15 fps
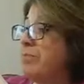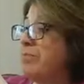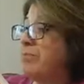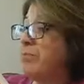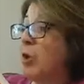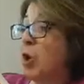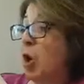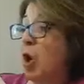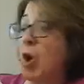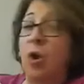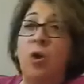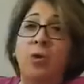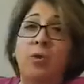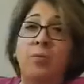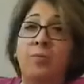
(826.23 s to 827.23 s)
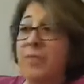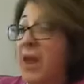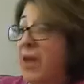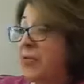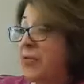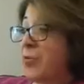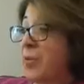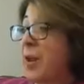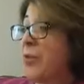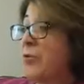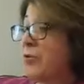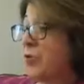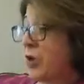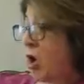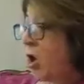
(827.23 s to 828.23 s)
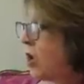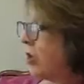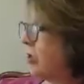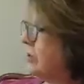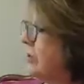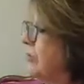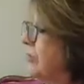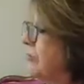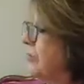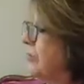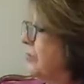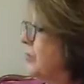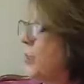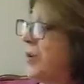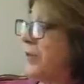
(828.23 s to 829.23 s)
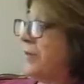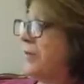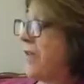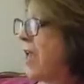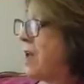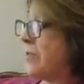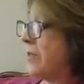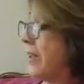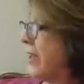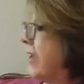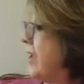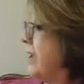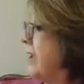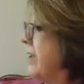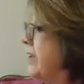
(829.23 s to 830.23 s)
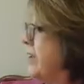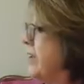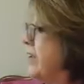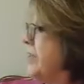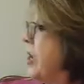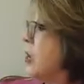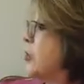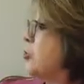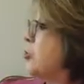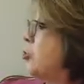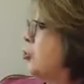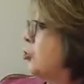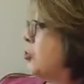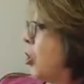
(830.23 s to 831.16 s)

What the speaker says: girl, and 3 other dogs. What a family! They're so